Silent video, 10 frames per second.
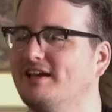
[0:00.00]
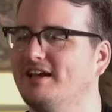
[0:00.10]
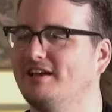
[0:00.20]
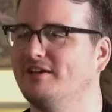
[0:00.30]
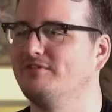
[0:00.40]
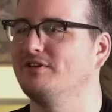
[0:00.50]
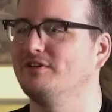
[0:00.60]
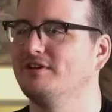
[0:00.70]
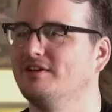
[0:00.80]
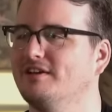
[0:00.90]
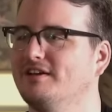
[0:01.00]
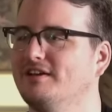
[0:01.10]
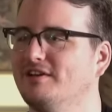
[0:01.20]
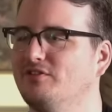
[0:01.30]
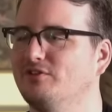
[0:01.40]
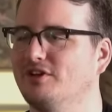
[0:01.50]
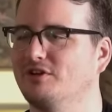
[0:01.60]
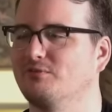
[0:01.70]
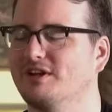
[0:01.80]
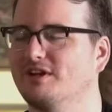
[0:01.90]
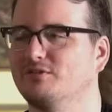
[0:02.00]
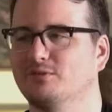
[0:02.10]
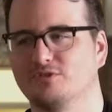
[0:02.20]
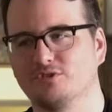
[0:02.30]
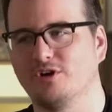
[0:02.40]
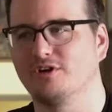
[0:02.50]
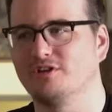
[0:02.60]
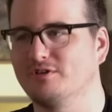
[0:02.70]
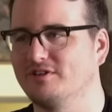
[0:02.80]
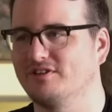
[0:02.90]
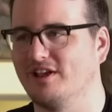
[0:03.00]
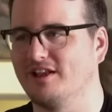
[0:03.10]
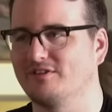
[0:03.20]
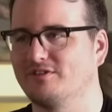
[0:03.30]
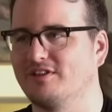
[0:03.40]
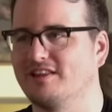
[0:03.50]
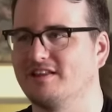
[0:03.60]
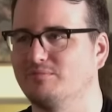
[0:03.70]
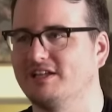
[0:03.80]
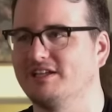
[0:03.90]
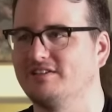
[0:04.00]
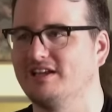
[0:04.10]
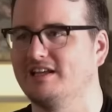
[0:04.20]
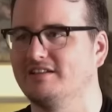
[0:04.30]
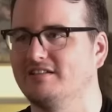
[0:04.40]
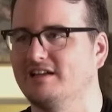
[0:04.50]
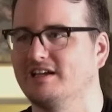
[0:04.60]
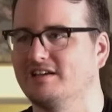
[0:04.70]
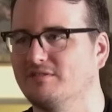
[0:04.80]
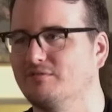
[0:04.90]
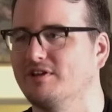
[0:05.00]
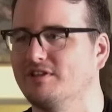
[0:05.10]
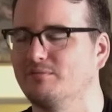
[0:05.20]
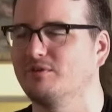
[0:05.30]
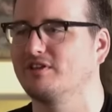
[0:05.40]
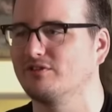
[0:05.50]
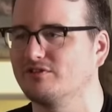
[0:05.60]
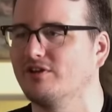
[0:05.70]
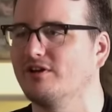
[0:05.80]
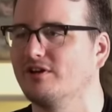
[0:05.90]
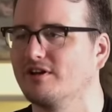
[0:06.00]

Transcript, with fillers: And that if is you, pretty cool. If you set your ringer to a song, you could set it so that they blinked in like rhythm with the song.